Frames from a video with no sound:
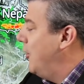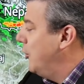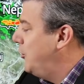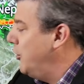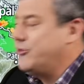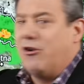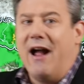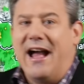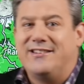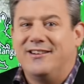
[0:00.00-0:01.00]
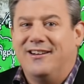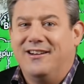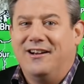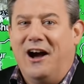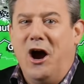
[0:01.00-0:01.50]
Gujarat.
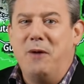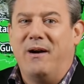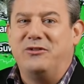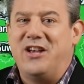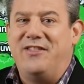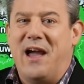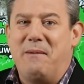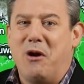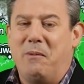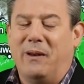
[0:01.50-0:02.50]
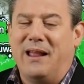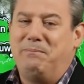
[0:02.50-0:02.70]
I hope I've said that properly.